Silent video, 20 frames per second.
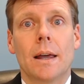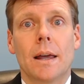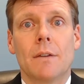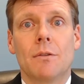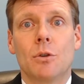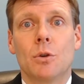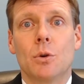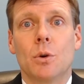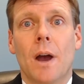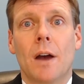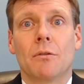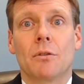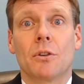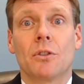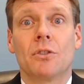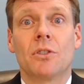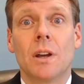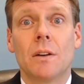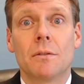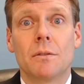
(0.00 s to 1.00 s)
If you have
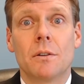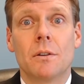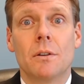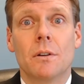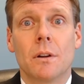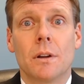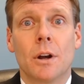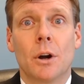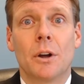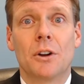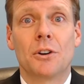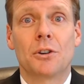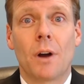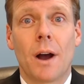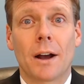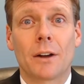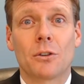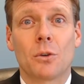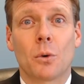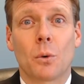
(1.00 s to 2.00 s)
received,
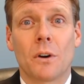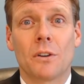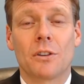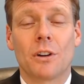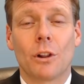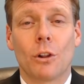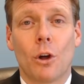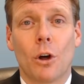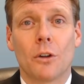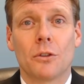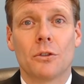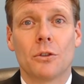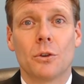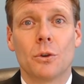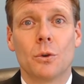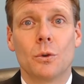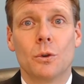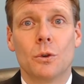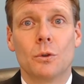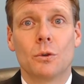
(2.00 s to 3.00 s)
interrogatories in a
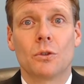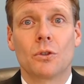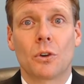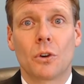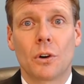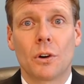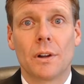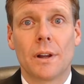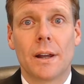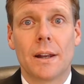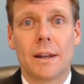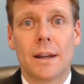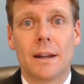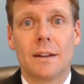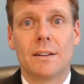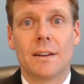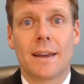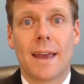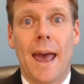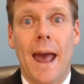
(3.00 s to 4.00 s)
lawsuit, you certainly
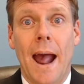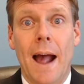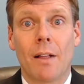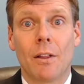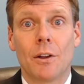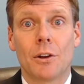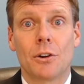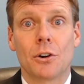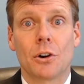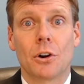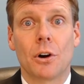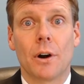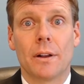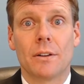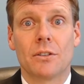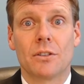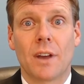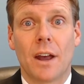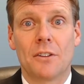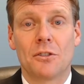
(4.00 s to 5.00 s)
need to calendar
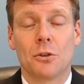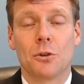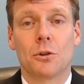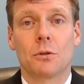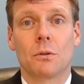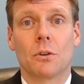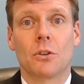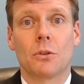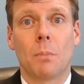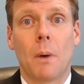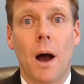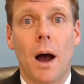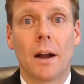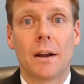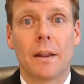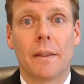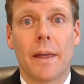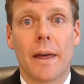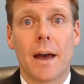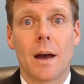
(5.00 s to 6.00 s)
and schedule to
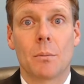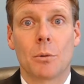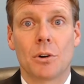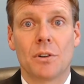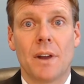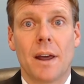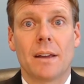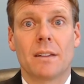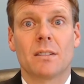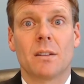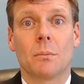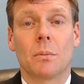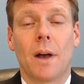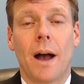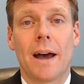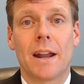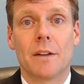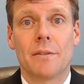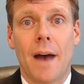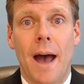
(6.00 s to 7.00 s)
respond to them or take some
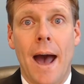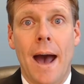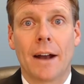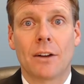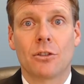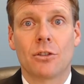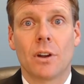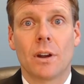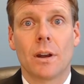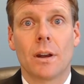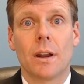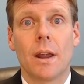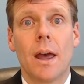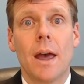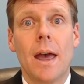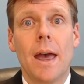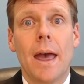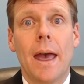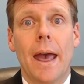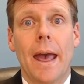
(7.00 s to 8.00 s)
kind of action.
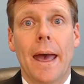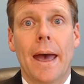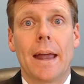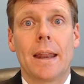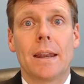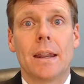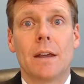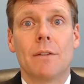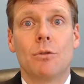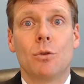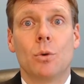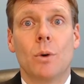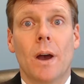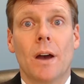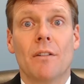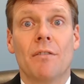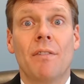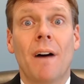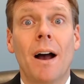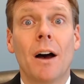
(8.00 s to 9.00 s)
And if you
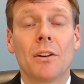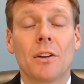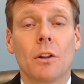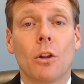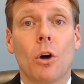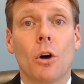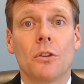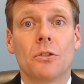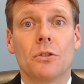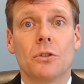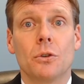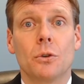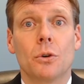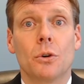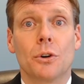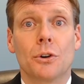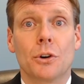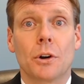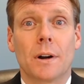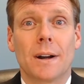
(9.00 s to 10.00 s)
have filed a
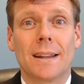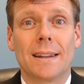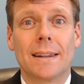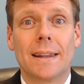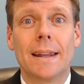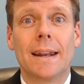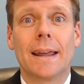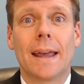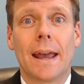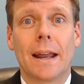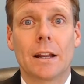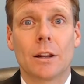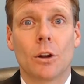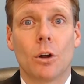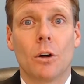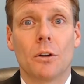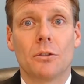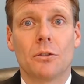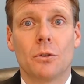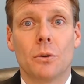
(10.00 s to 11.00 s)
lawsuit or you're going to litigate a
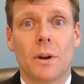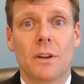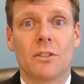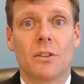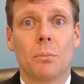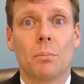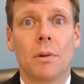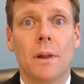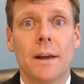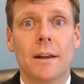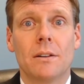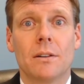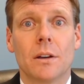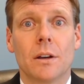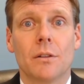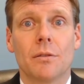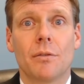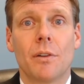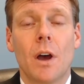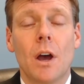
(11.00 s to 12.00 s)
lawsuit as the
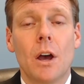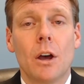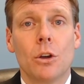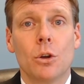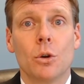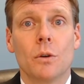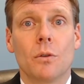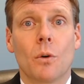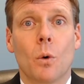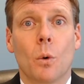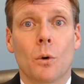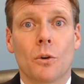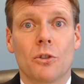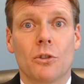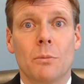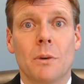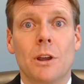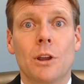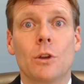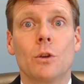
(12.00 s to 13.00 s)
plaintiff, you of course
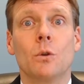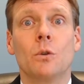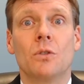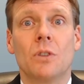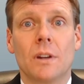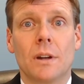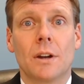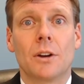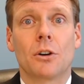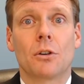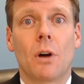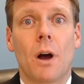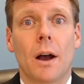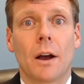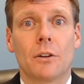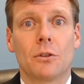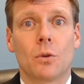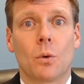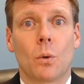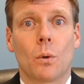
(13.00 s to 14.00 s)
should be using
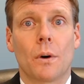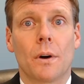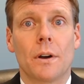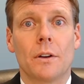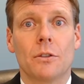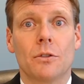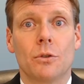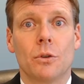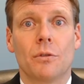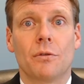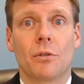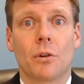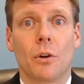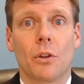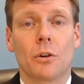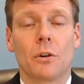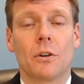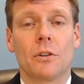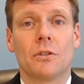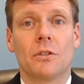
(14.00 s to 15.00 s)
interrogatories to
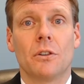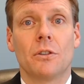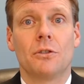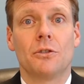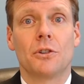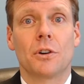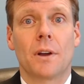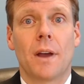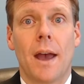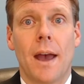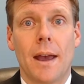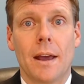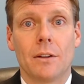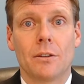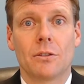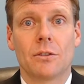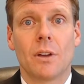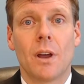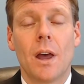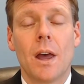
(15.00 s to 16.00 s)
further assist your
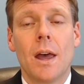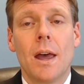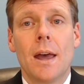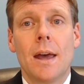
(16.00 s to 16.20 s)
case.